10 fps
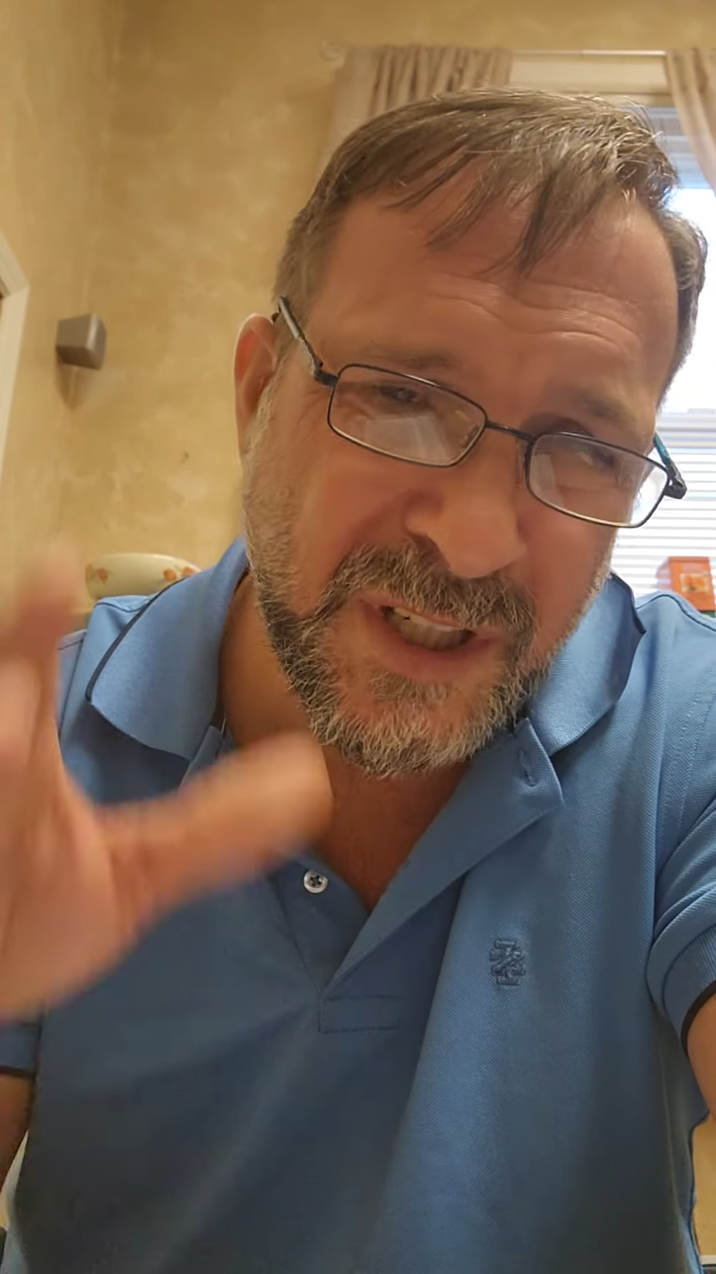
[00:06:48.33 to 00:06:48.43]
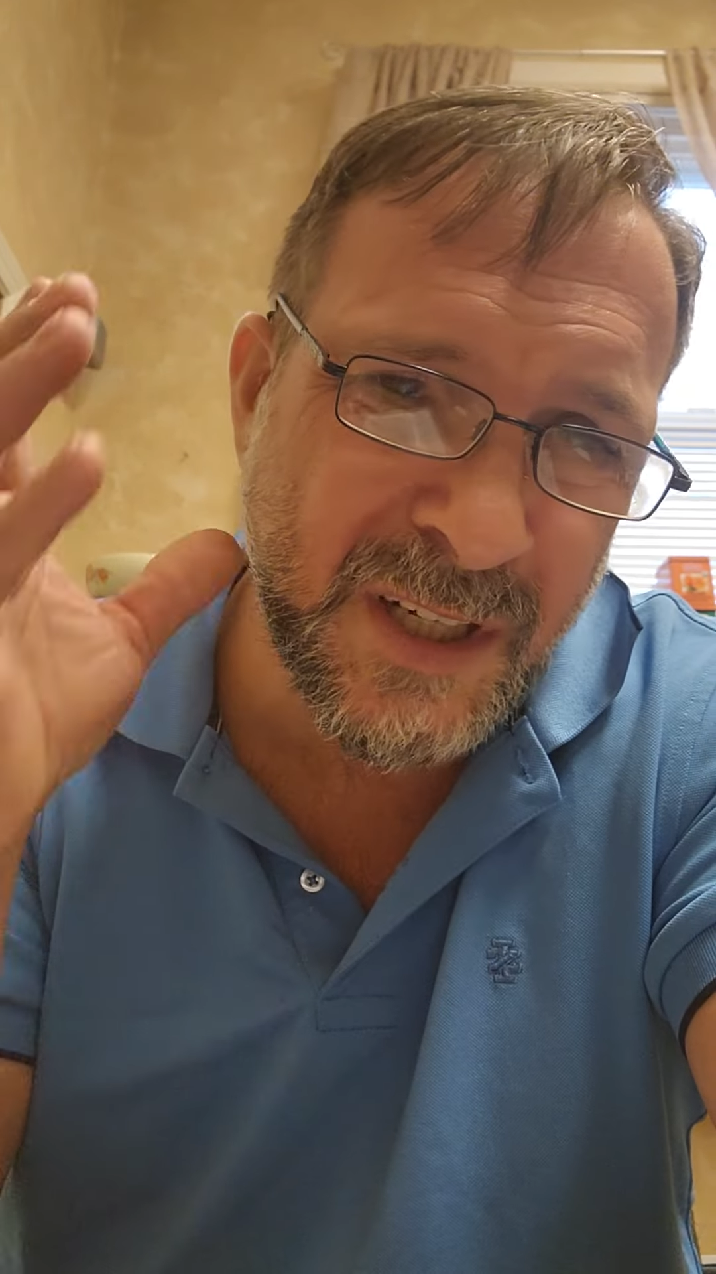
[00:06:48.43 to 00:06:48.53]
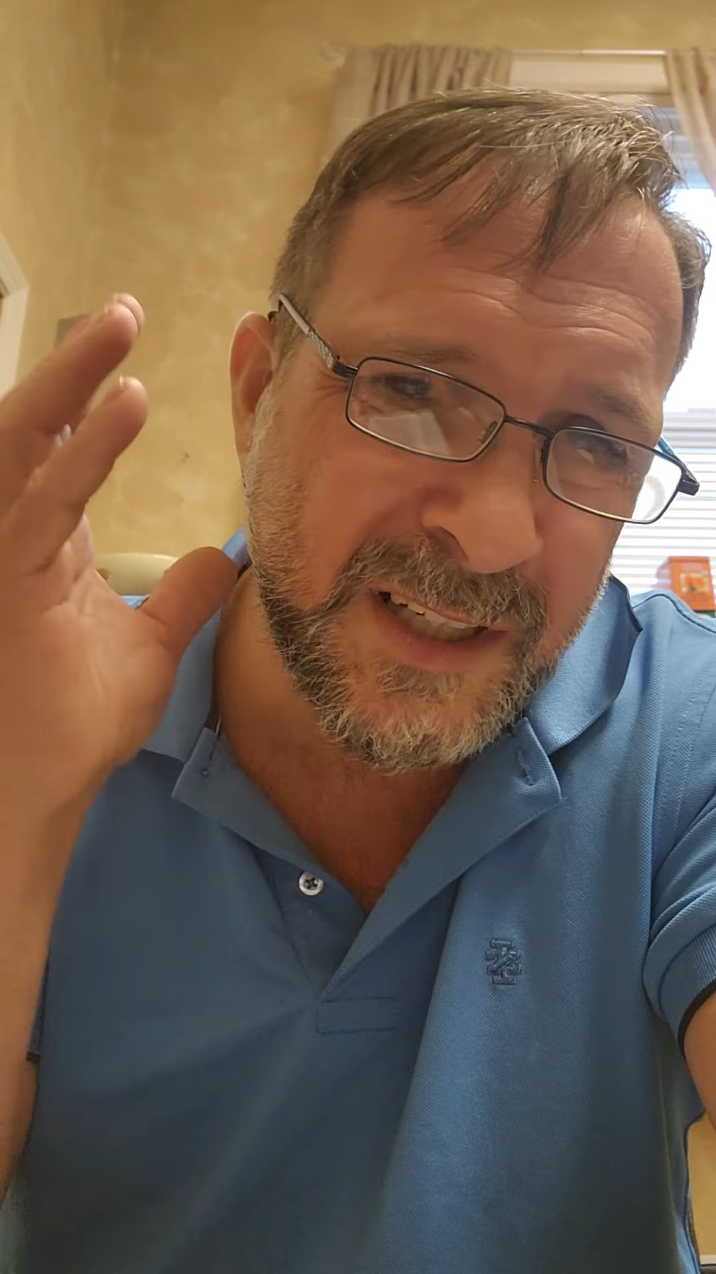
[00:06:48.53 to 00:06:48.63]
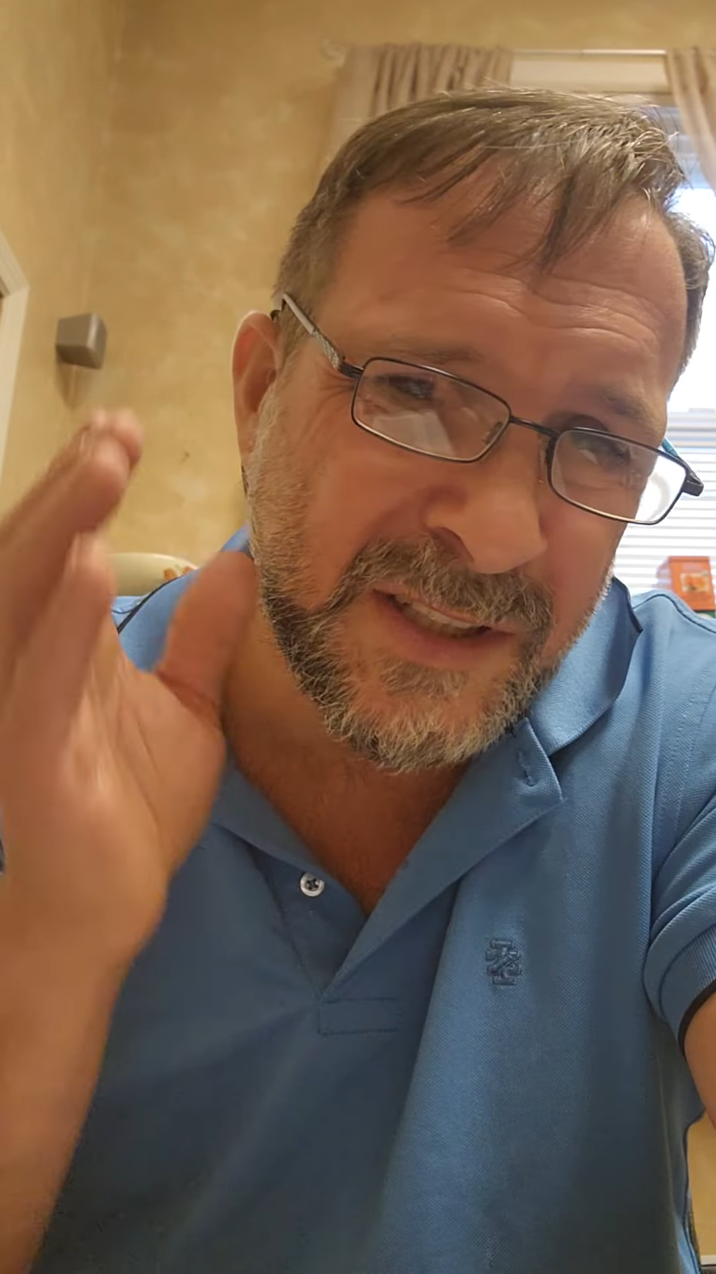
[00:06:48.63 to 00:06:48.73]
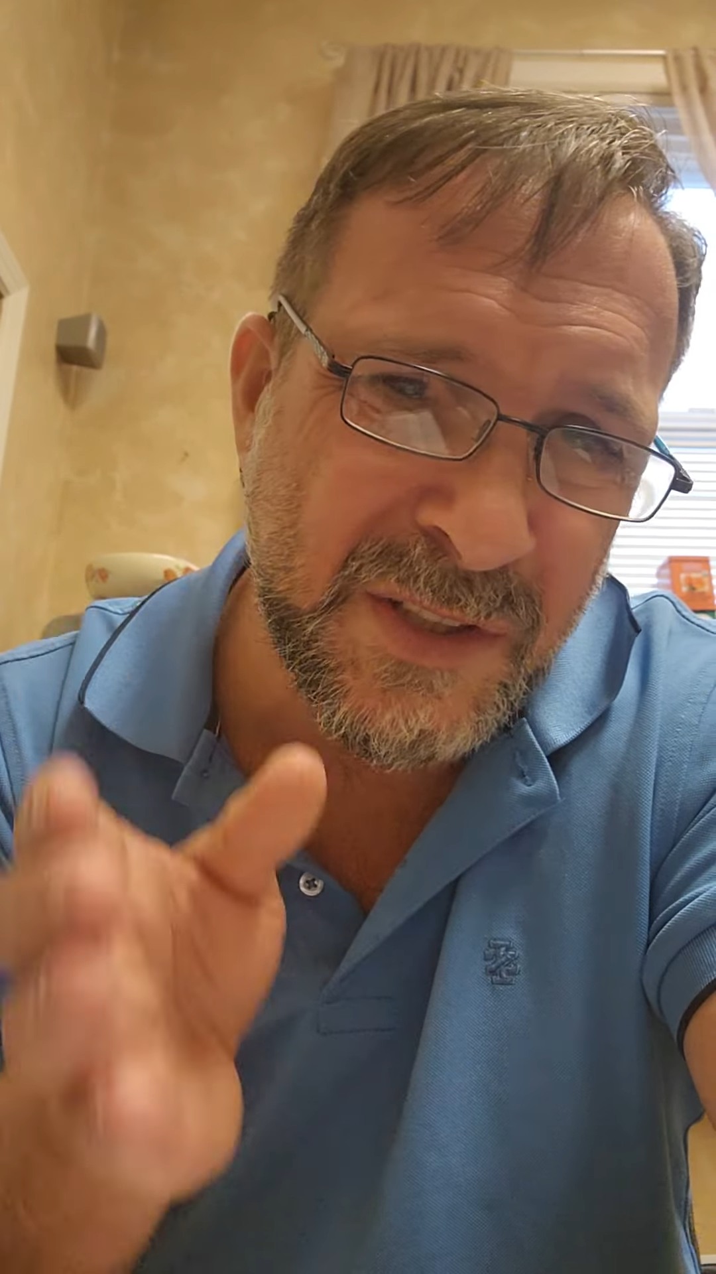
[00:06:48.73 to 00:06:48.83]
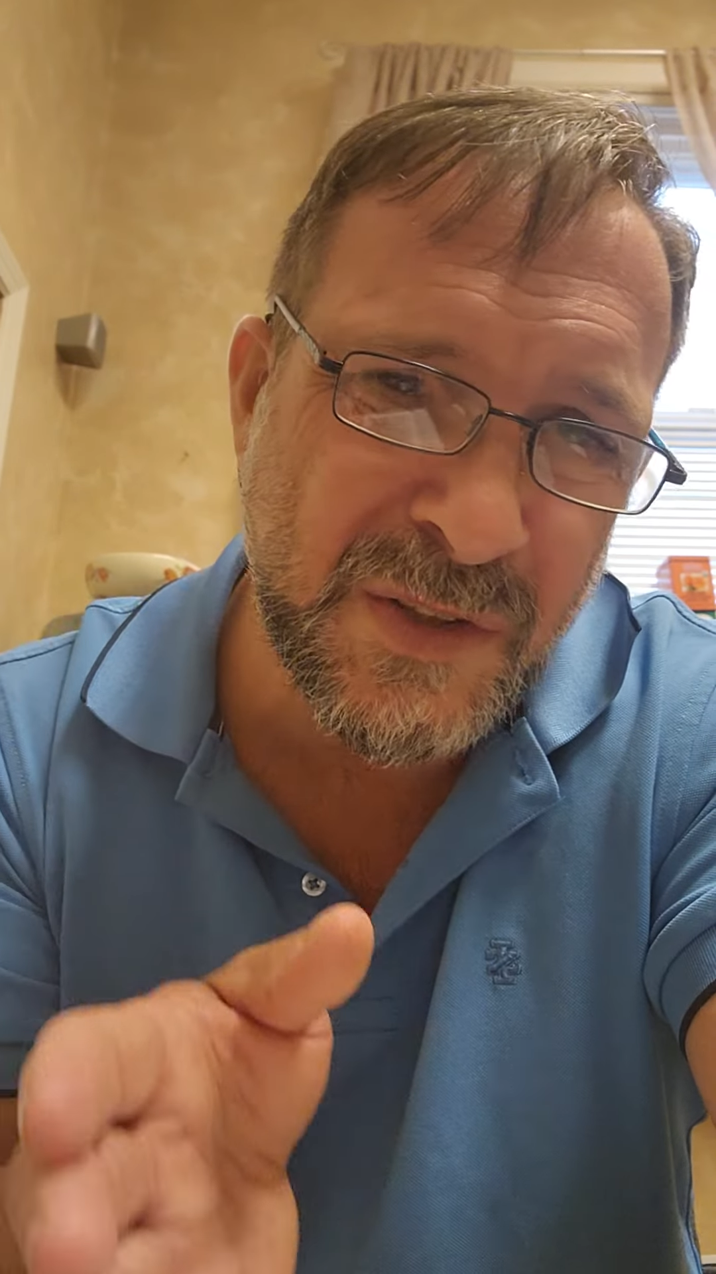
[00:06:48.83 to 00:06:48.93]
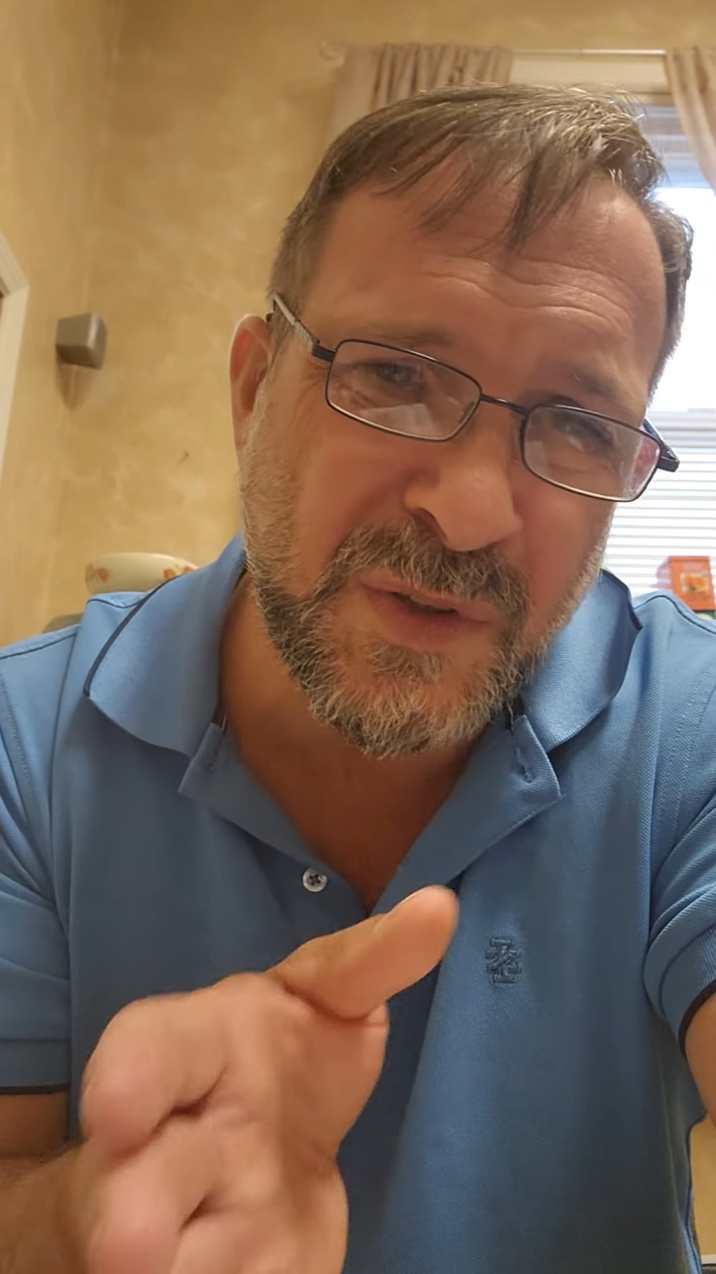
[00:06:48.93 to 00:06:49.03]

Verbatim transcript: to listen